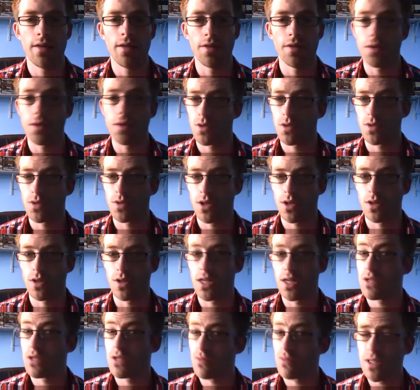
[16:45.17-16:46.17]
those sorts of cards.
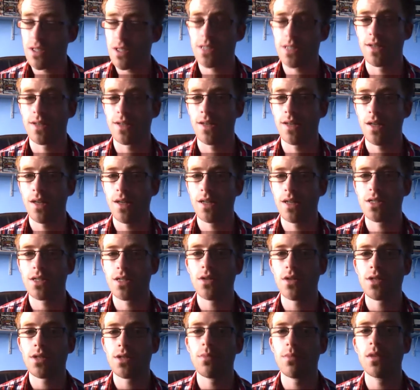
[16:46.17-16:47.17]
It's risky, and it's
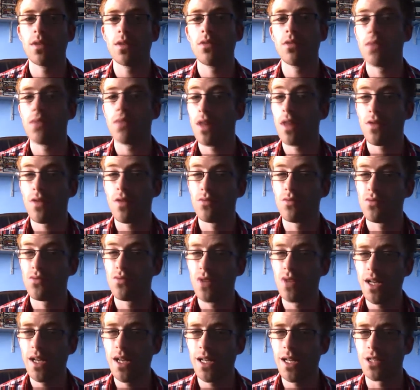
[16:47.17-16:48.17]
not something that we've ever
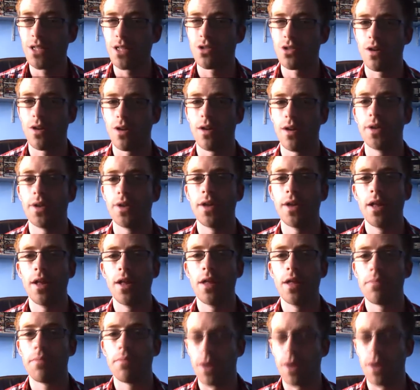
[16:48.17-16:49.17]
really tried,
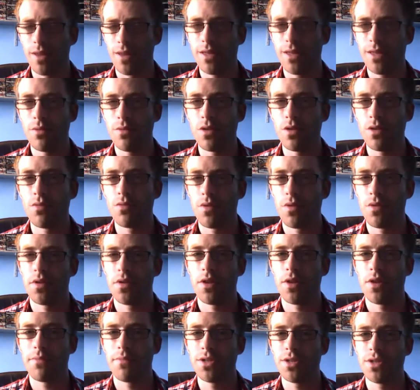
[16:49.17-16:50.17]
but I think with the
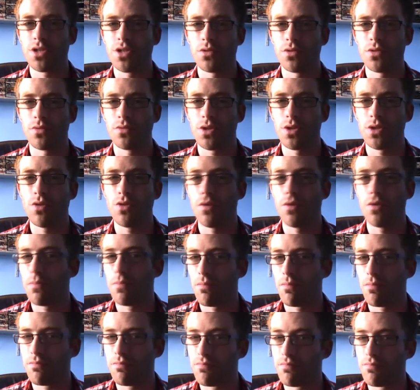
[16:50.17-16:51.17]
Rivendell Minstrels, you could
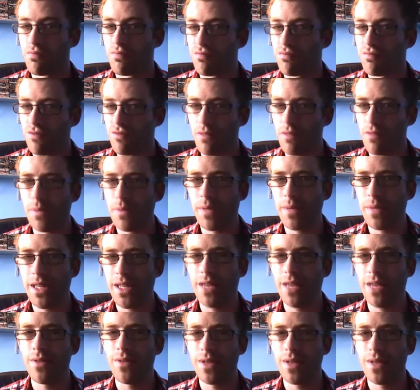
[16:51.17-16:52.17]
probably
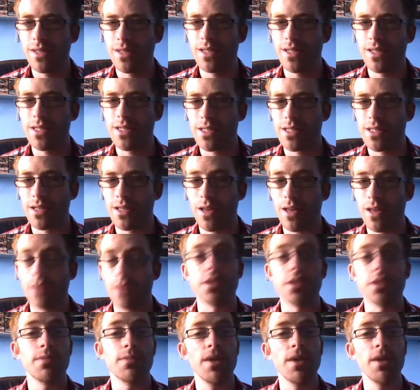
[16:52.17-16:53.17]
give it a decent go,
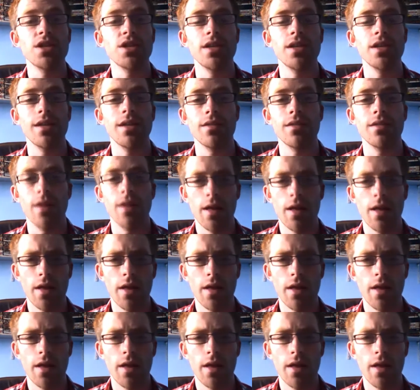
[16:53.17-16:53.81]
especially